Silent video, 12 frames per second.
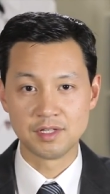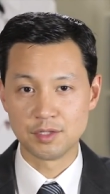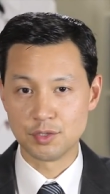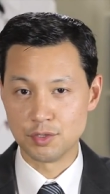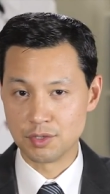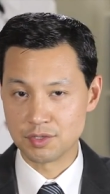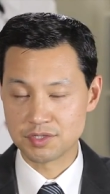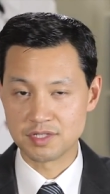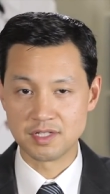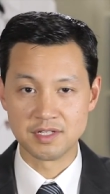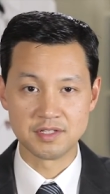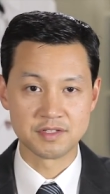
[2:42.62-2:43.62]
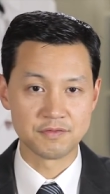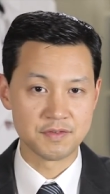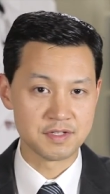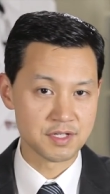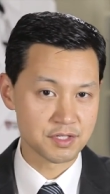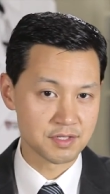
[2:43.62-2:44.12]
nurses,
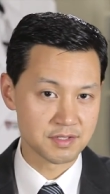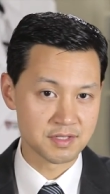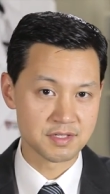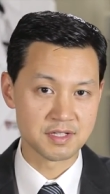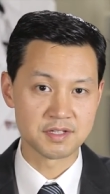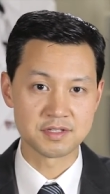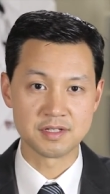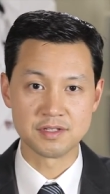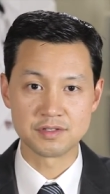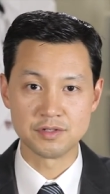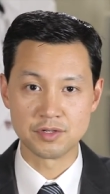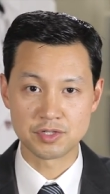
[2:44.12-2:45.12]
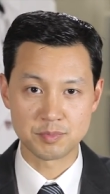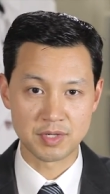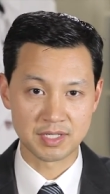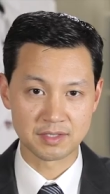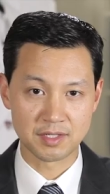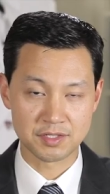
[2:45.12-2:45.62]
physician's assistants, nurse
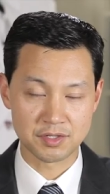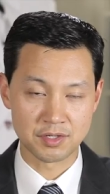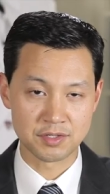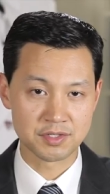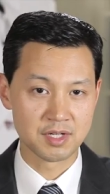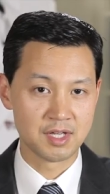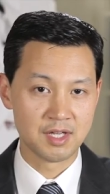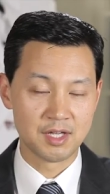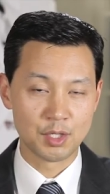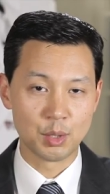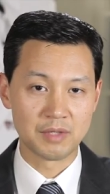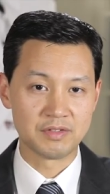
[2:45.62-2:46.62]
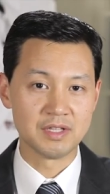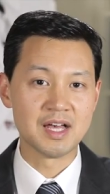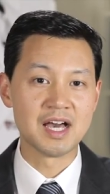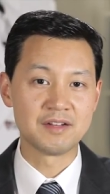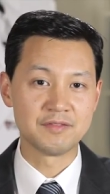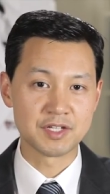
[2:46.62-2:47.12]
practitioners, who have a
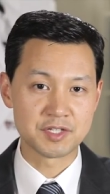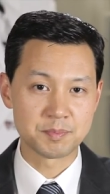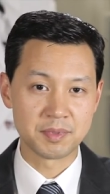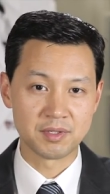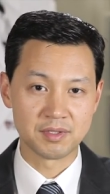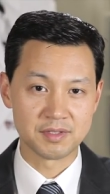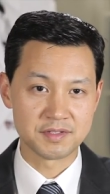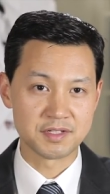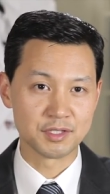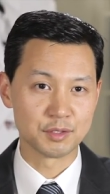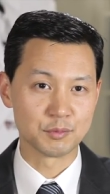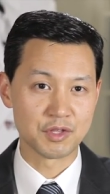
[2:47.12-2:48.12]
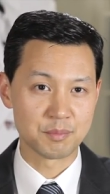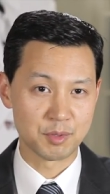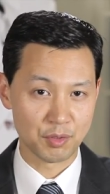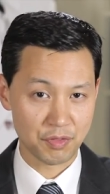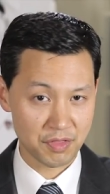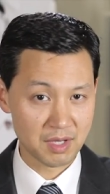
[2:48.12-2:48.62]
lot of experience dealing with
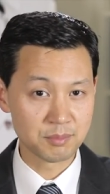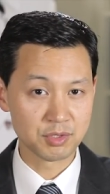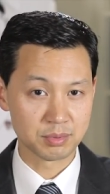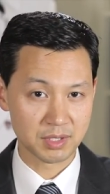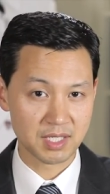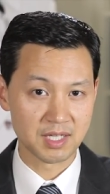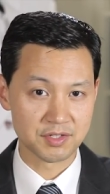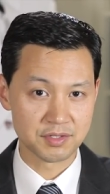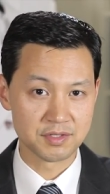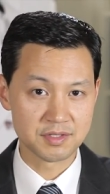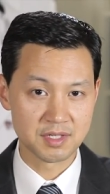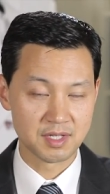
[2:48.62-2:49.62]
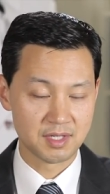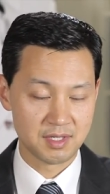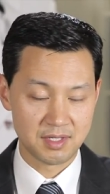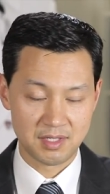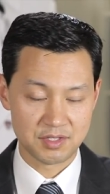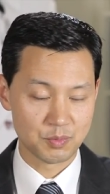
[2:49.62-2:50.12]
both thumb duplications
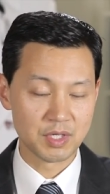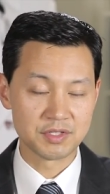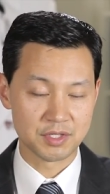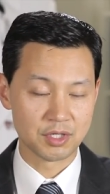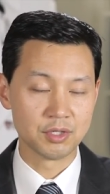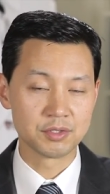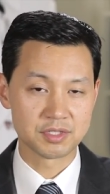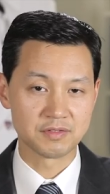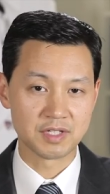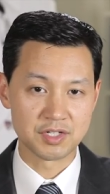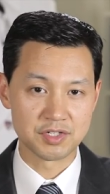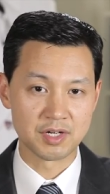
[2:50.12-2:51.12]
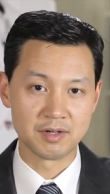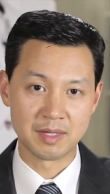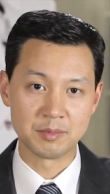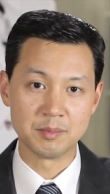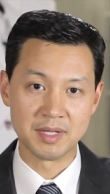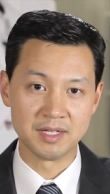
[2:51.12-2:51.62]
as well as a host of congenital
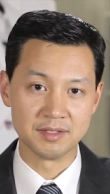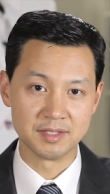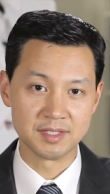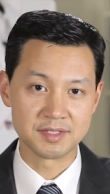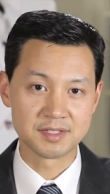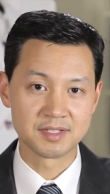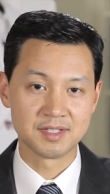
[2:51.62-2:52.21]
abnormalities.